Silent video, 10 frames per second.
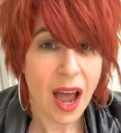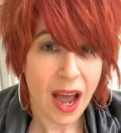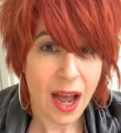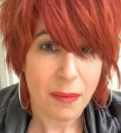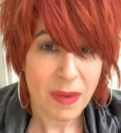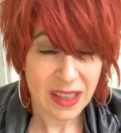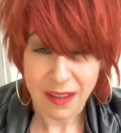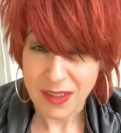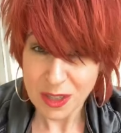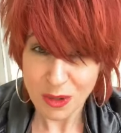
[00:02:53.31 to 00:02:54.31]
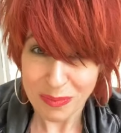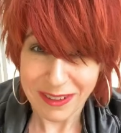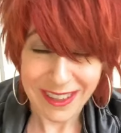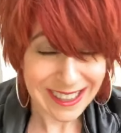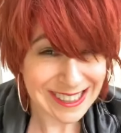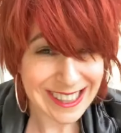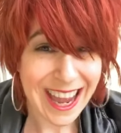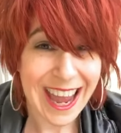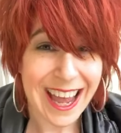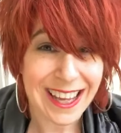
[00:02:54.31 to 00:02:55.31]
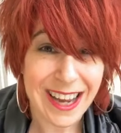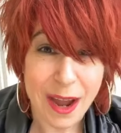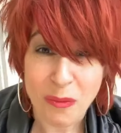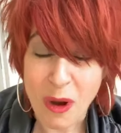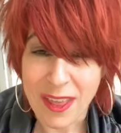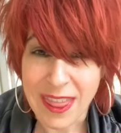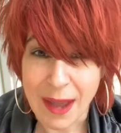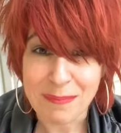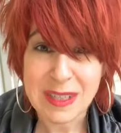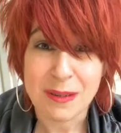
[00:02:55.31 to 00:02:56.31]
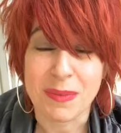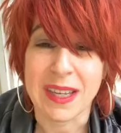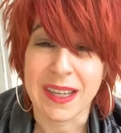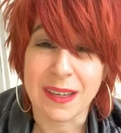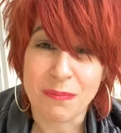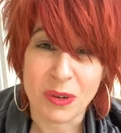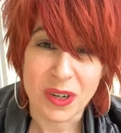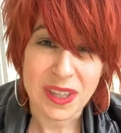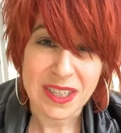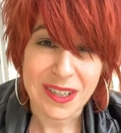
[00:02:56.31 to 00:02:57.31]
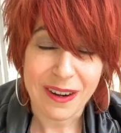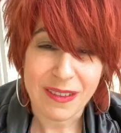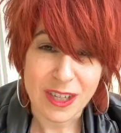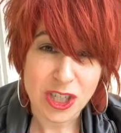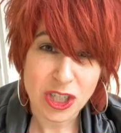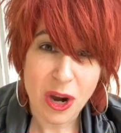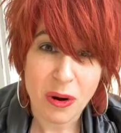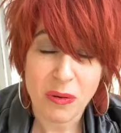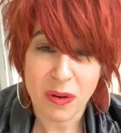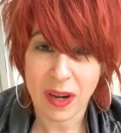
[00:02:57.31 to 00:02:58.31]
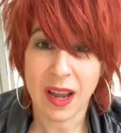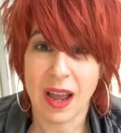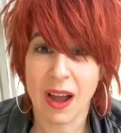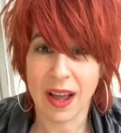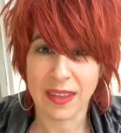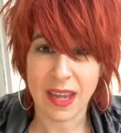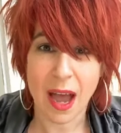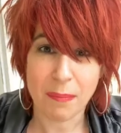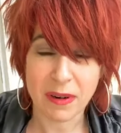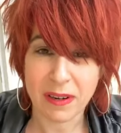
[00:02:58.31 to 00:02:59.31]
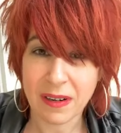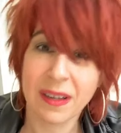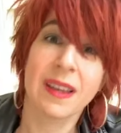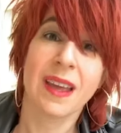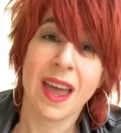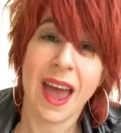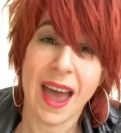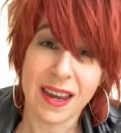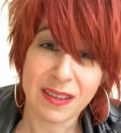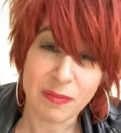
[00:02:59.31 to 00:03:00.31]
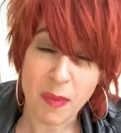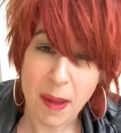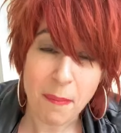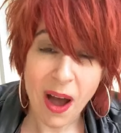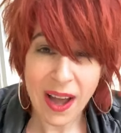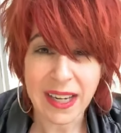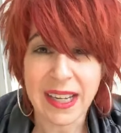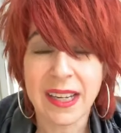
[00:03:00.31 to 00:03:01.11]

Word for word: Um, I love these hoop earrings and I want them to be more of the star of the show on the upper end of my body.